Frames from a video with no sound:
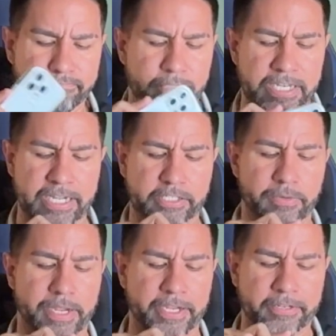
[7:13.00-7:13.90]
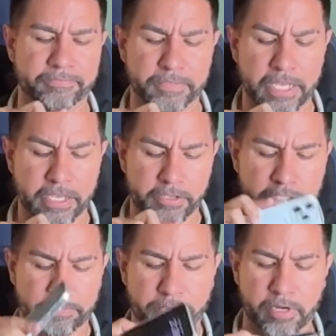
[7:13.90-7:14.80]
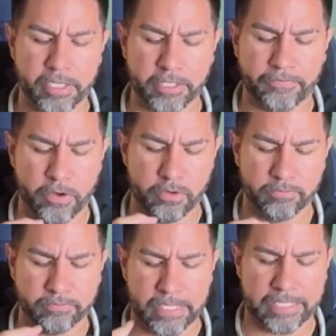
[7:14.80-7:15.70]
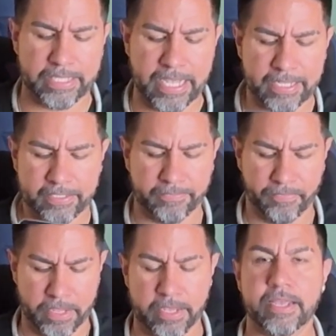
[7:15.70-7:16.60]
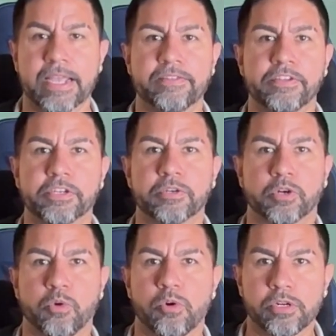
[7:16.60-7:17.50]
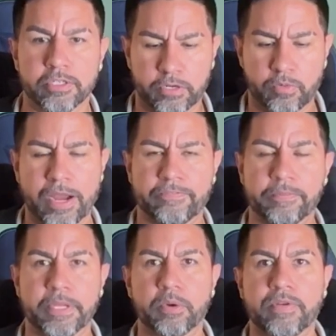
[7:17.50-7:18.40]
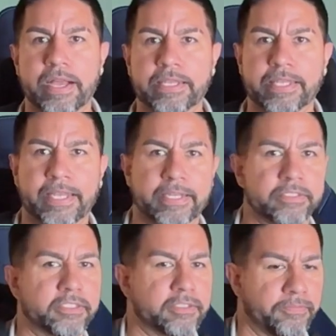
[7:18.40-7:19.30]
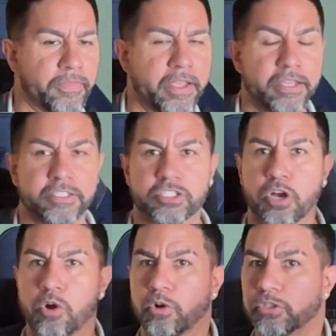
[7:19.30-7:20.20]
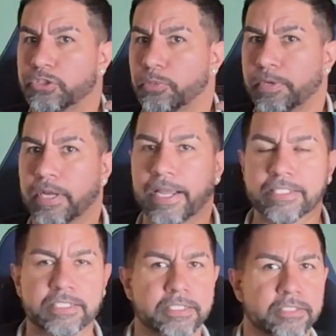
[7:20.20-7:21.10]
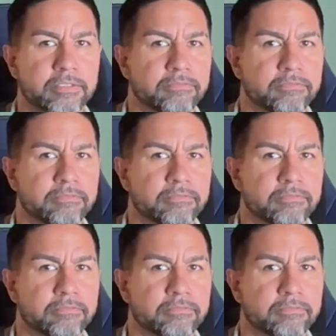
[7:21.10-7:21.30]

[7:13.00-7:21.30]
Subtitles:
connector right here. You just put on your phone like that, and then you can record right from here without any hands. So super nice.